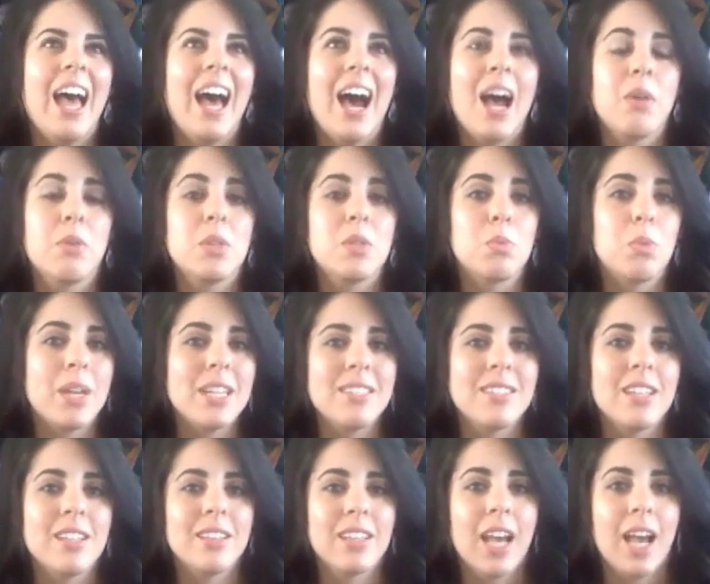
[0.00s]
I was
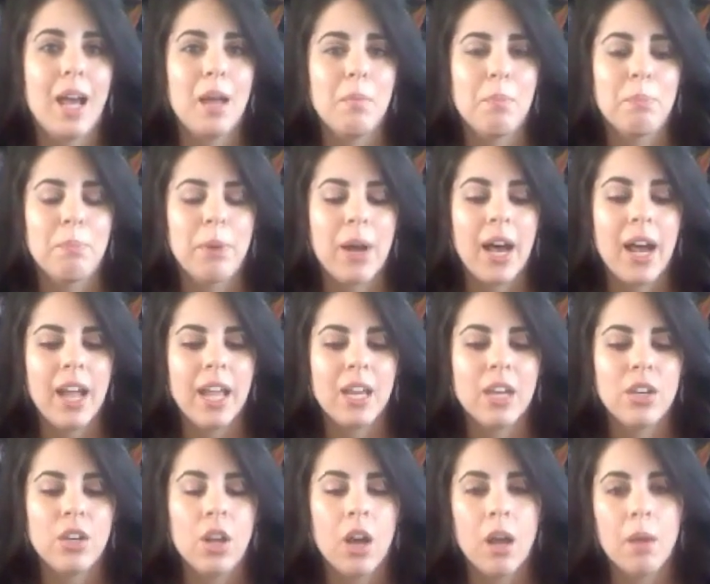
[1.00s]
wasting that by
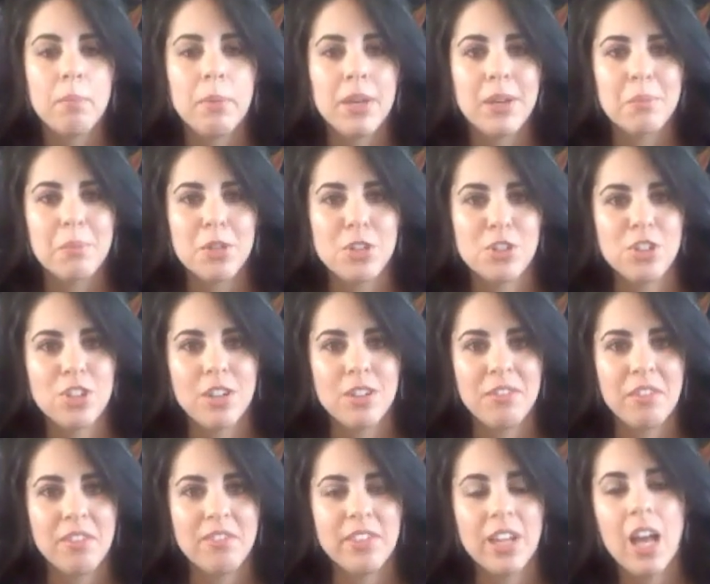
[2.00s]
not being
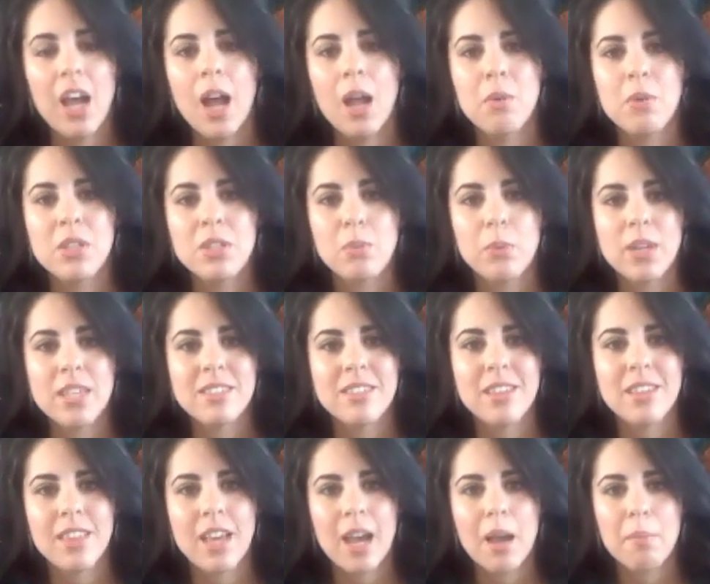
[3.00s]
appreciative of that. I was
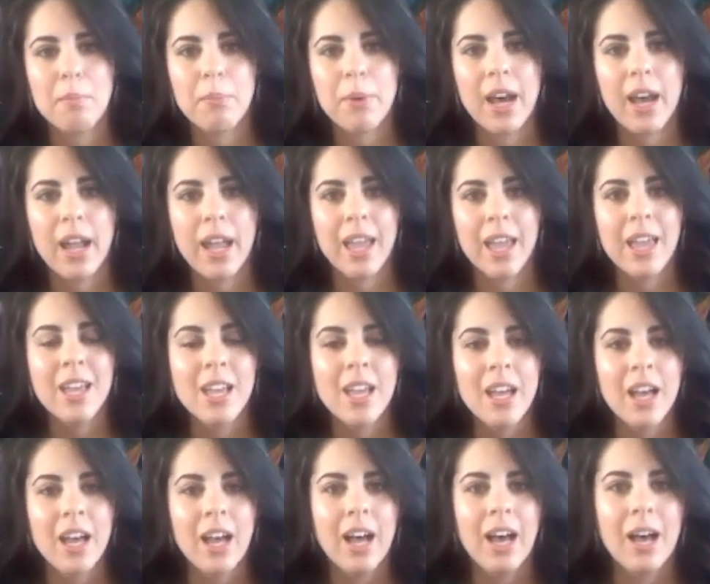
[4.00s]
wasting that by,
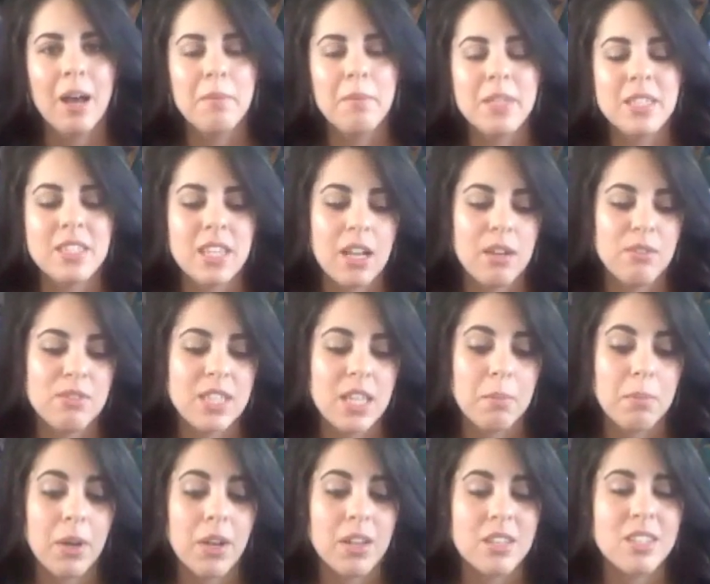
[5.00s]
instead of saying
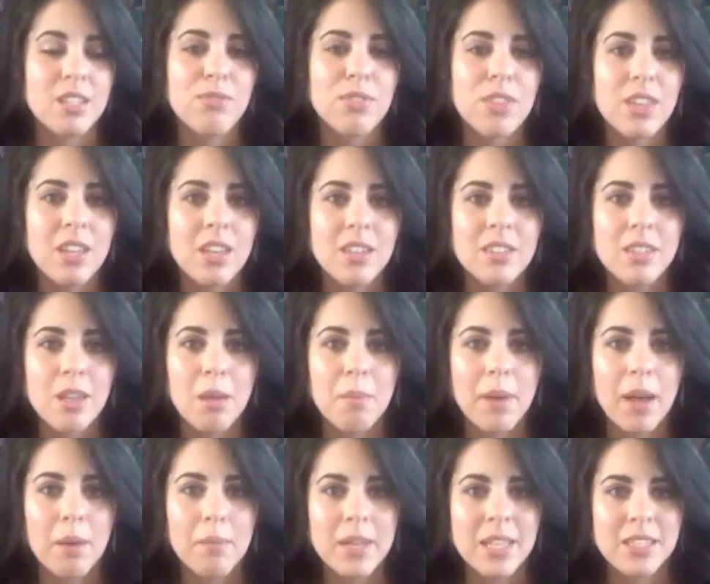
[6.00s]
positive things
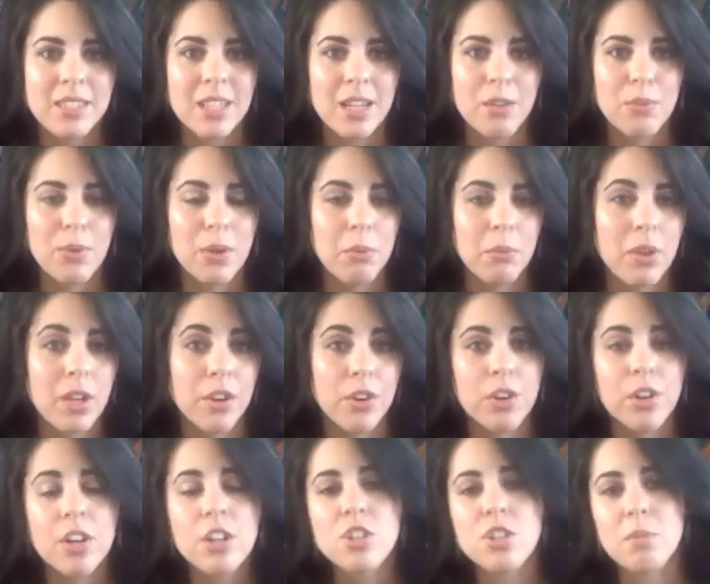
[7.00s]
about myself and
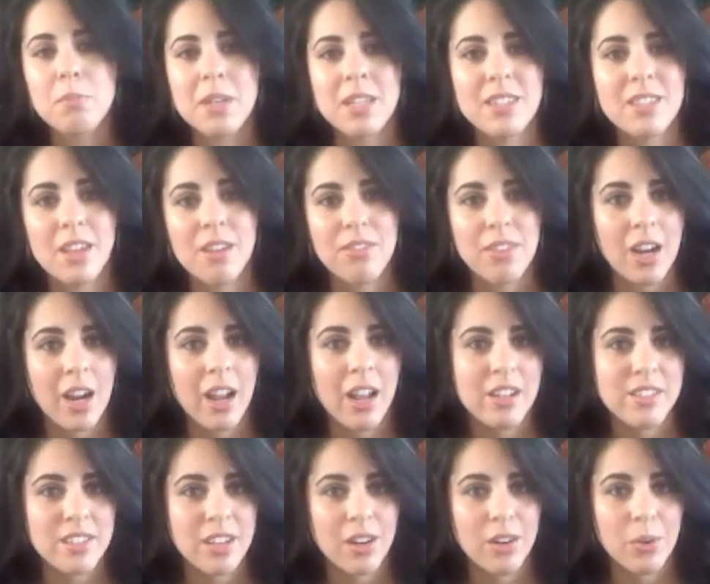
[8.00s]
encouraging myself that I
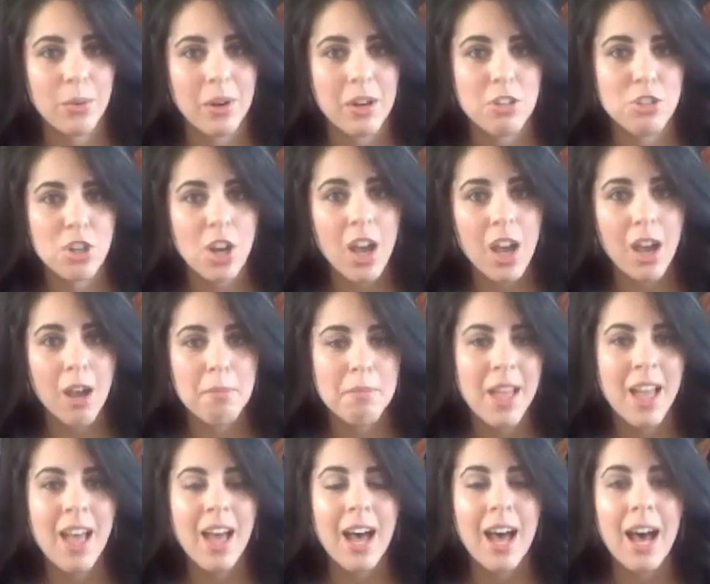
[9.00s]
had done a great job,
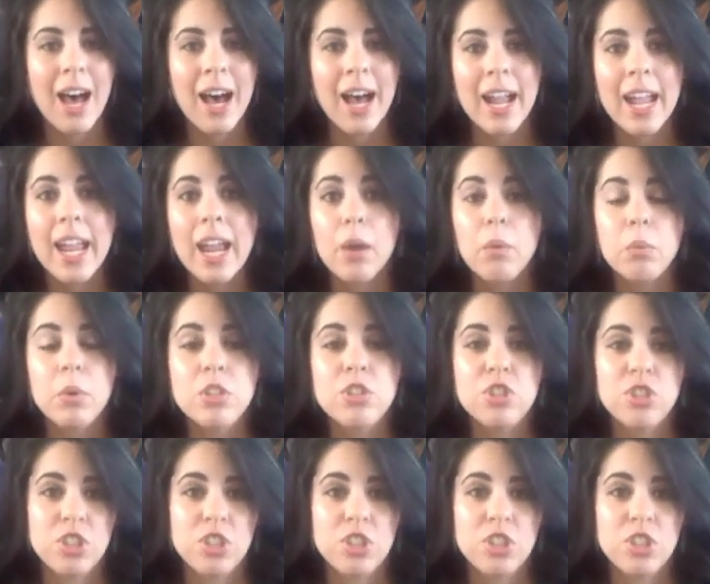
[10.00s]
I was